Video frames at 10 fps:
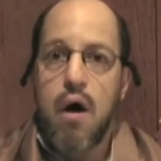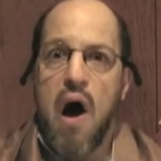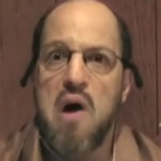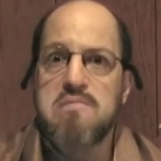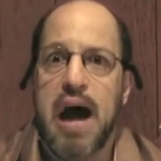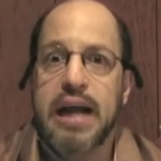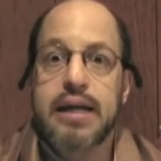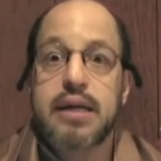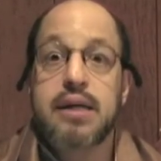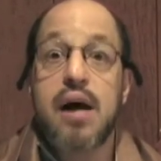Oh my
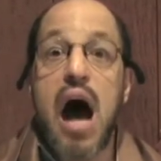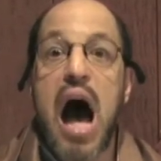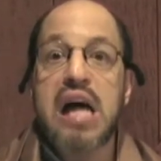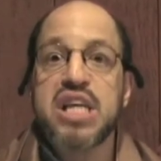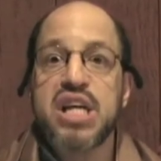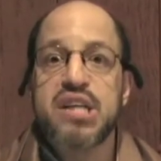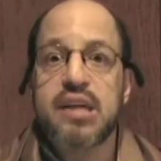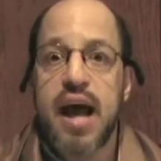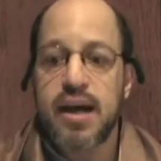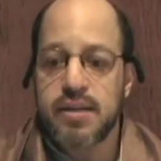God, he
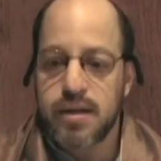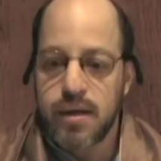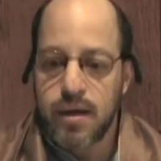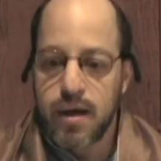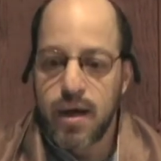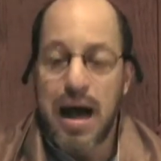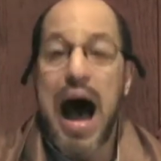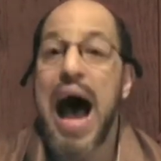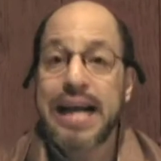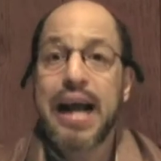said.
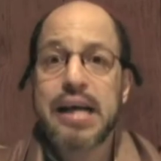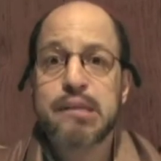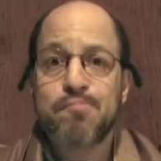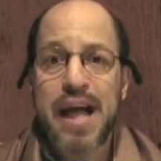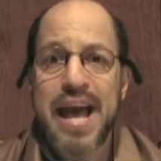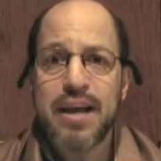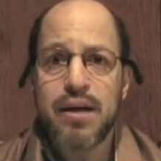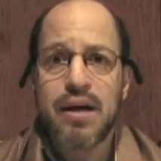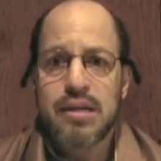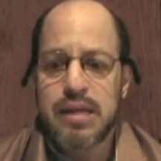I can
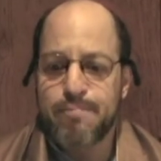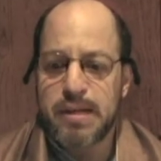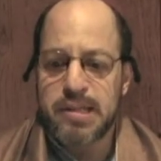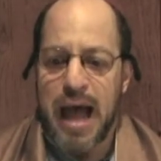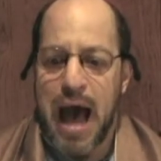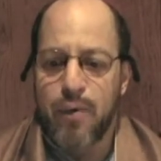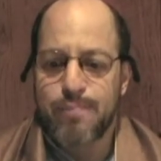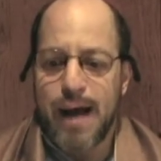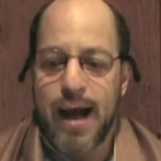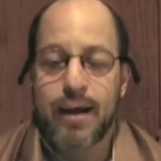explain, said Mr.
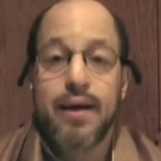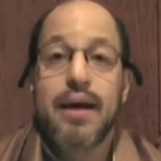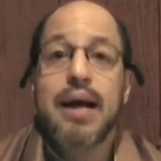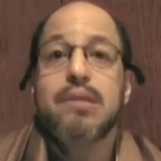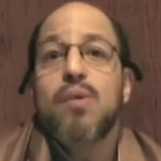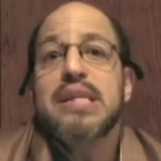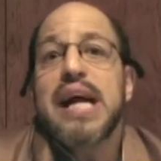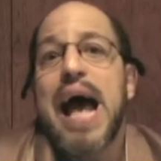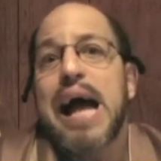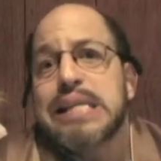Auerbach. It was
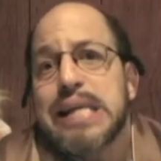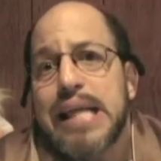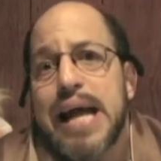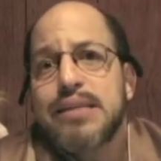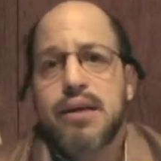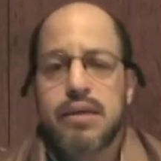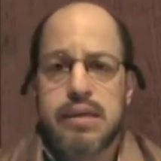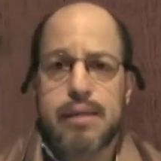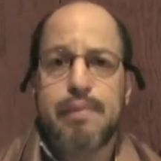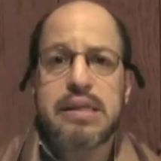an accident,
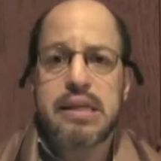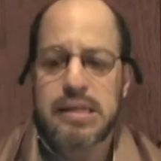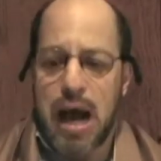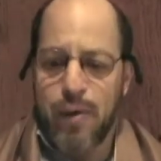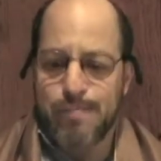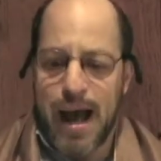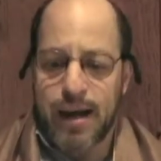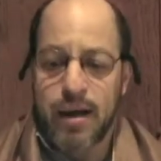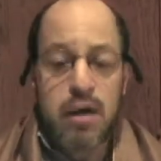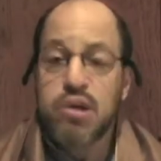said Mrs.
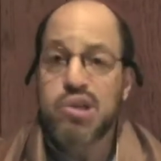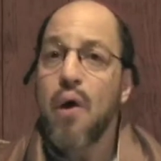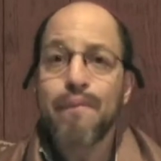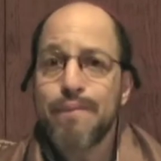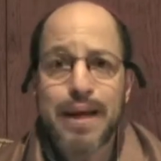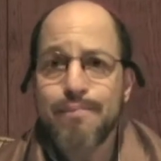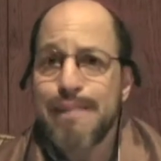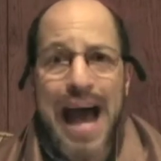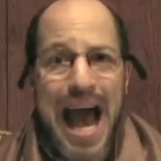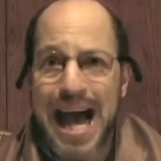Auerbach. Don't be
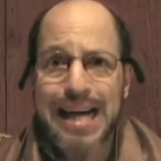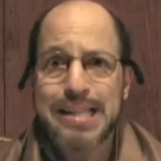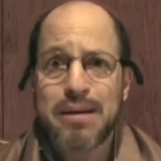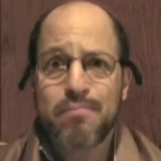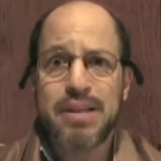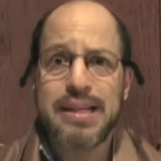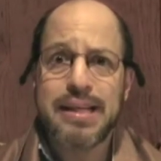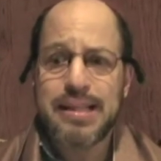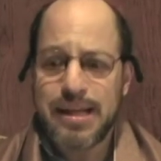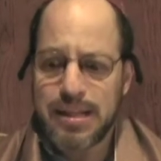mad,
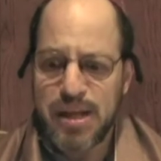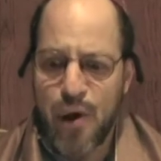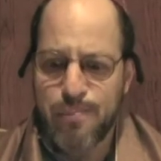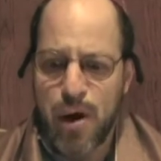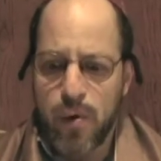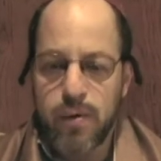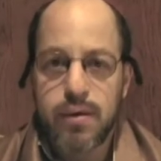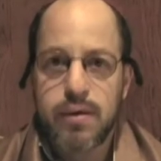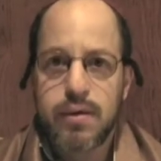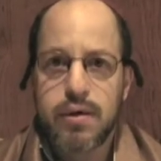pleaded little Yomo.
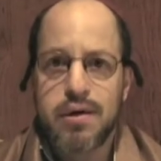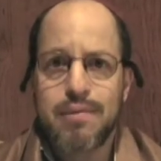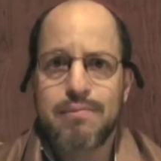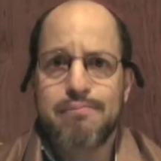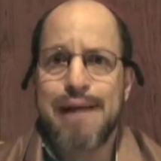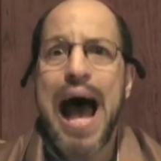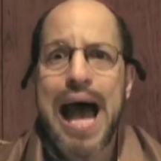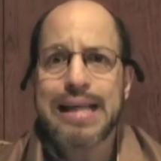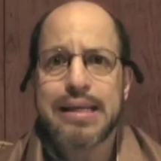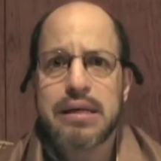
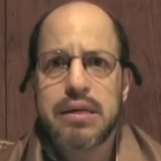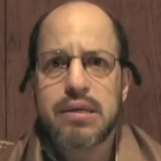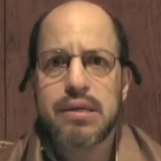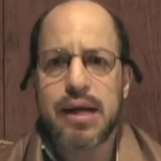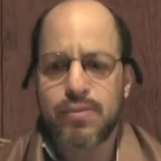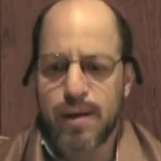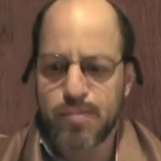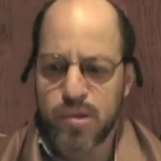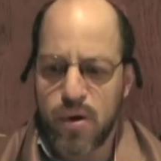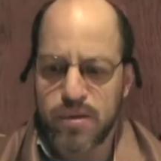Mad, said Reb
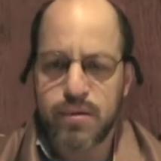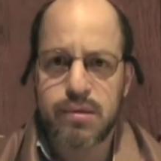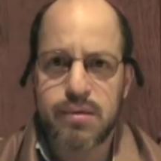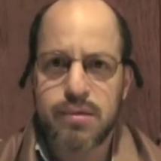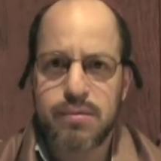Saunders.